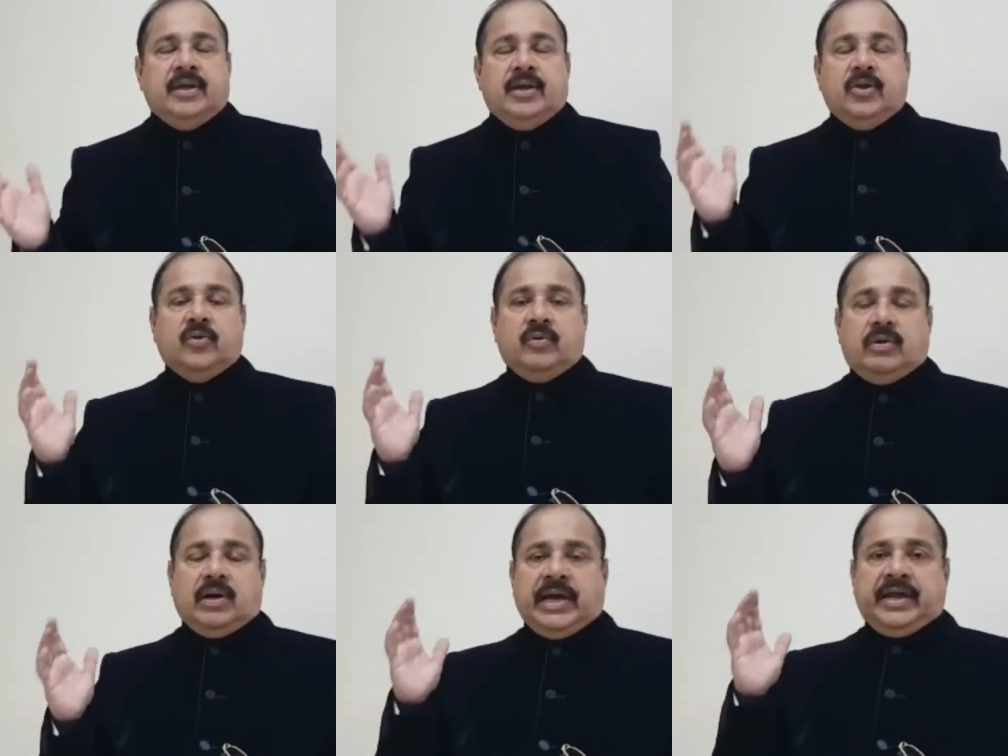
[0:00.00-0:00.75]
Now,
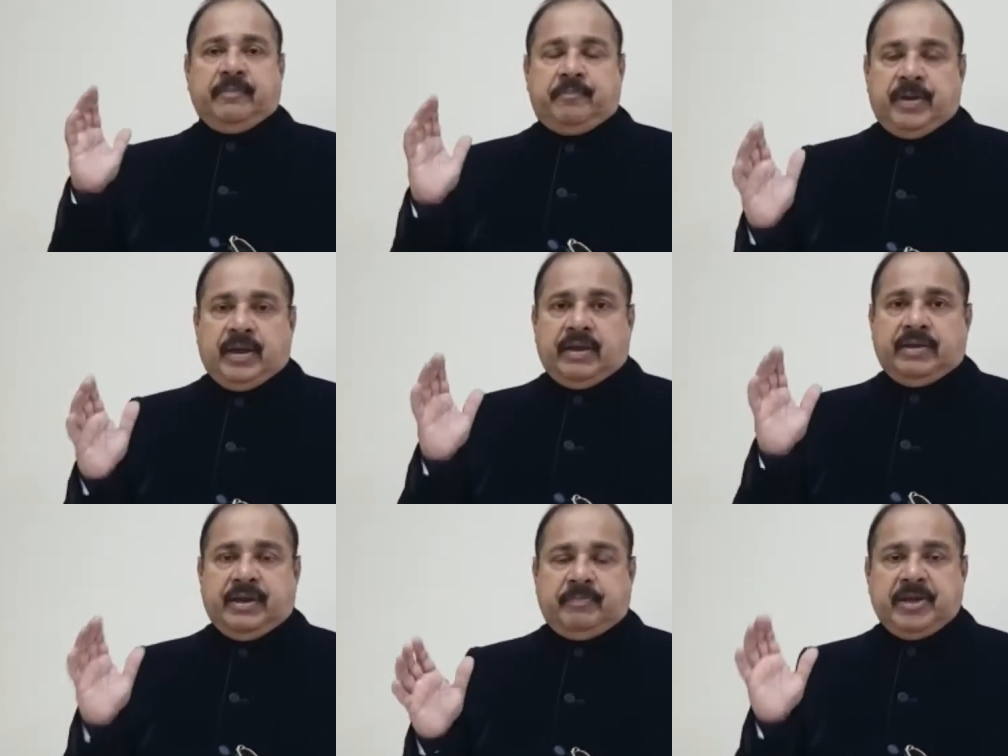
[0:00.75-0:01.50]
I
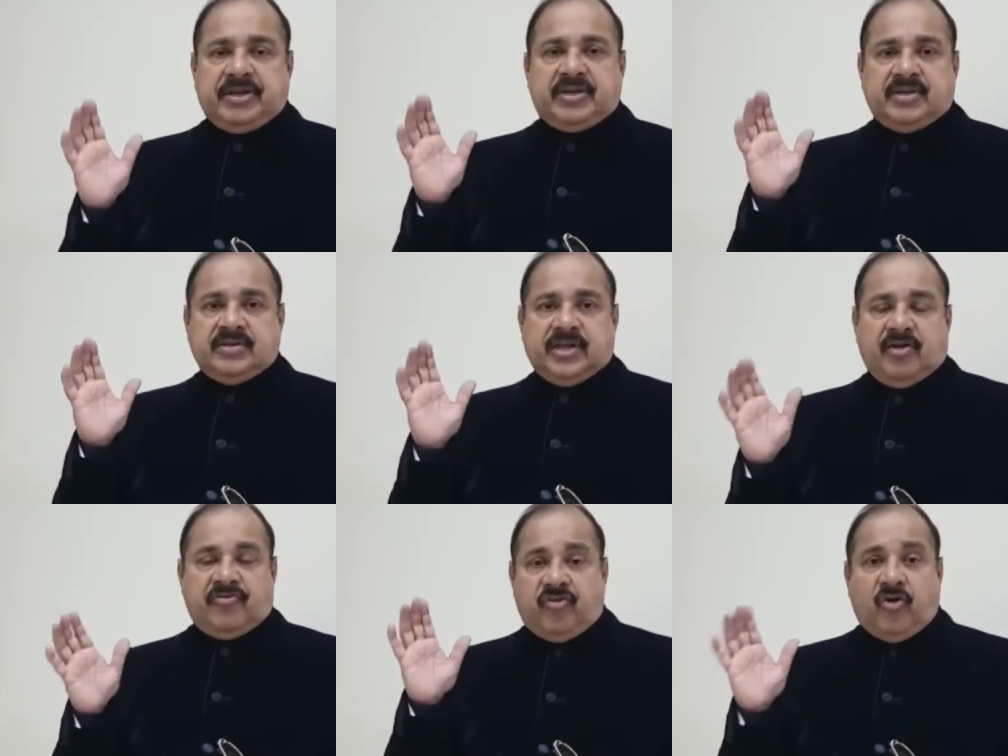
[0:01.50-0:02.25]
repeat, there
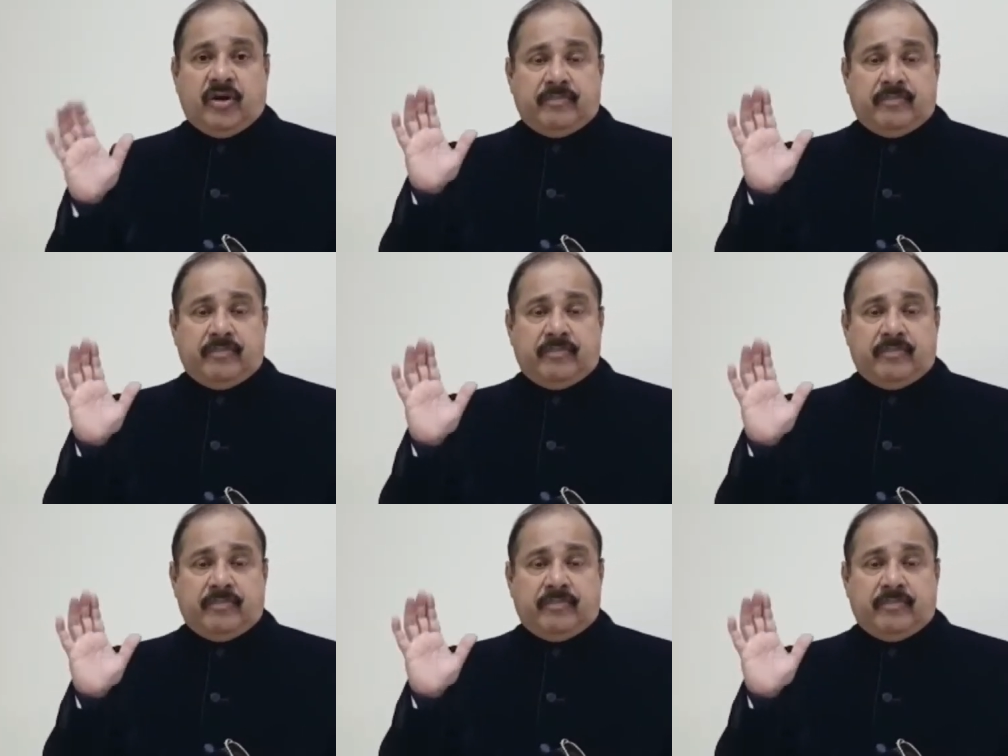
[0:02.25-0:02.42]
are 4